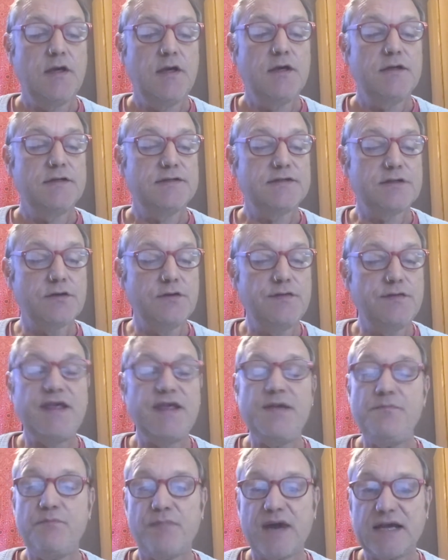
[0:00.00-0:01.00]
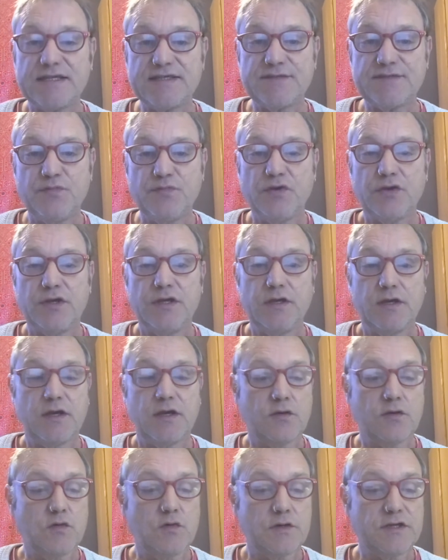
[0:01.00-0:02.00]
So there must be,
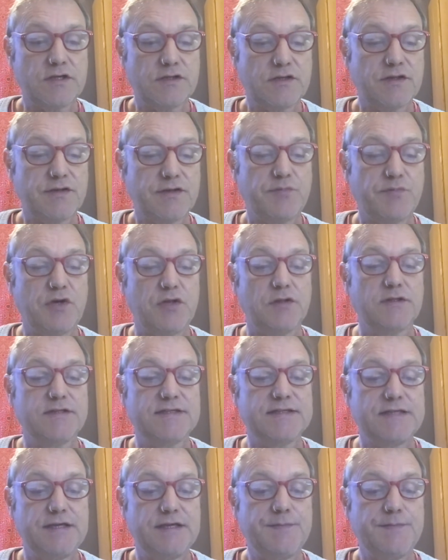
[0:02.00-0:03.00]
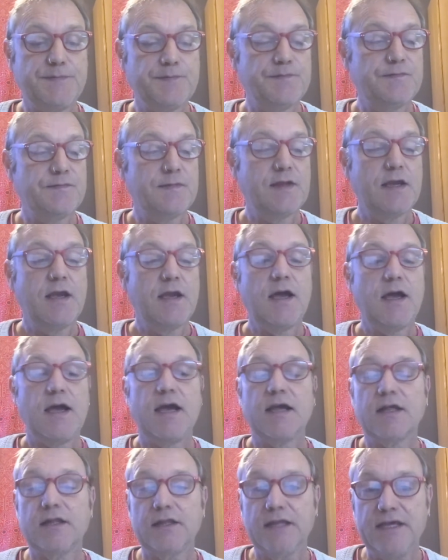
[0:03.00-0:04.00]
according to the policy,
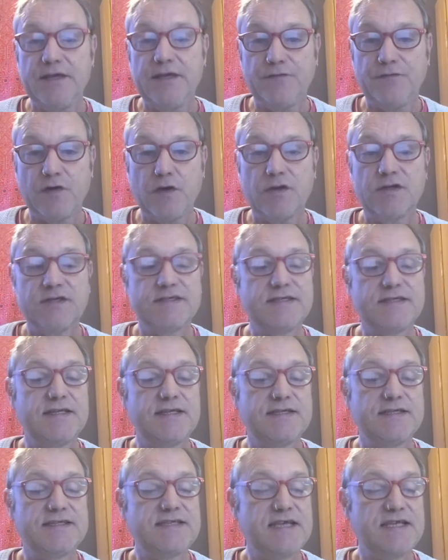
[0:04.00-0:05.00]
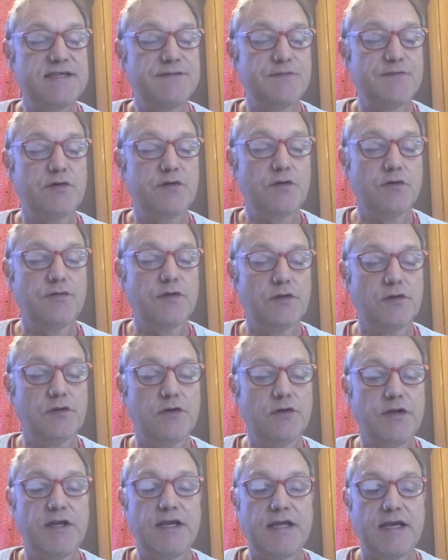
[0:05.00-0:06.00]
a clear focus in assessment on the
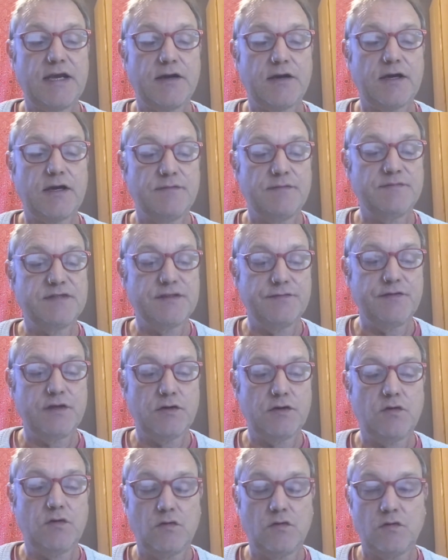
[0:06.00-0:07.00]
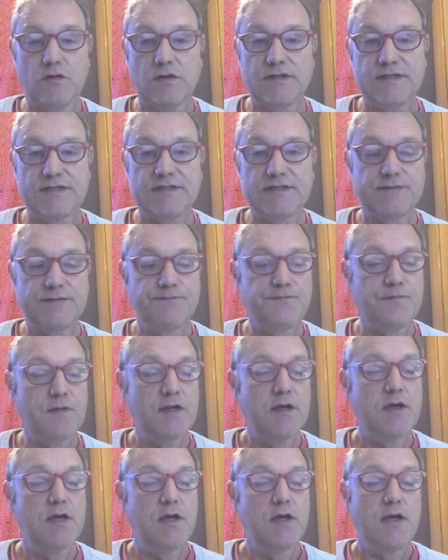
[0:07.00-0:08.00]
learning outcomes of the course,
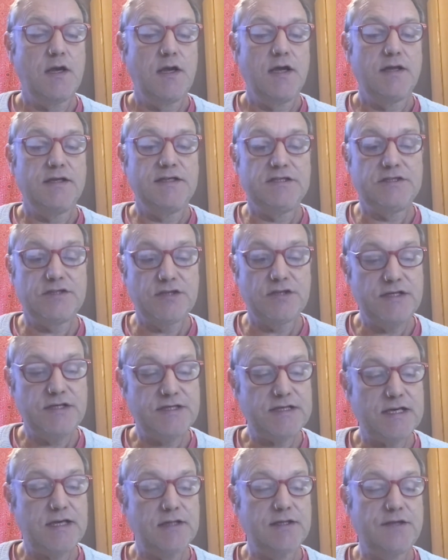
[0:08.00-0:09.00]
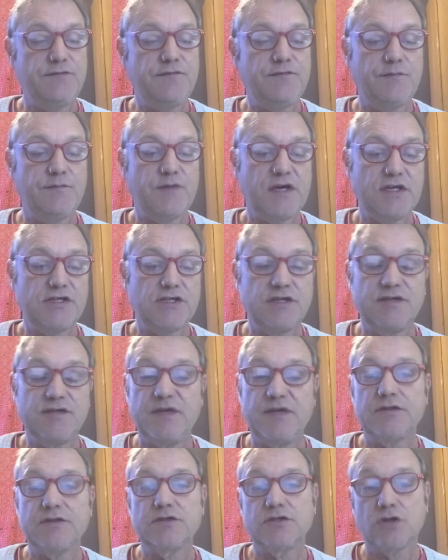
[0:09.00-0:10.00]
detailed information
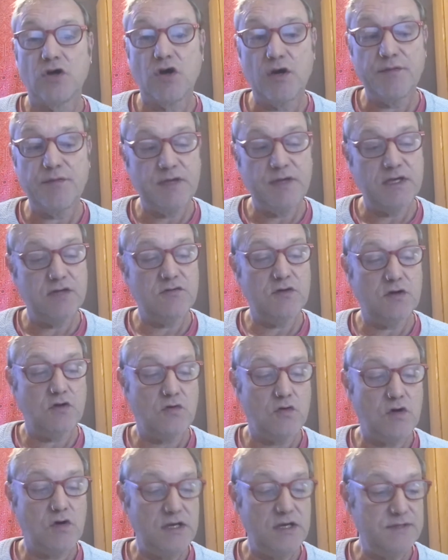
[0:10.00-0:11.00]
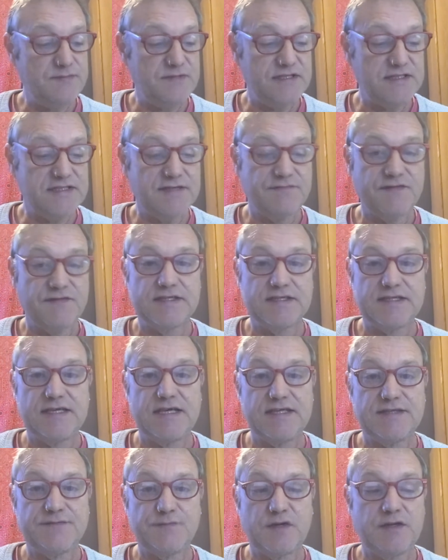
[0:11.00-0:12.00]
about the timing and requirements of
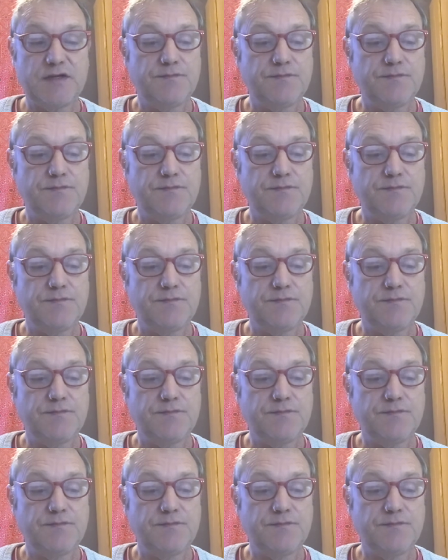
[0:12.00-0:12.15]
assessment,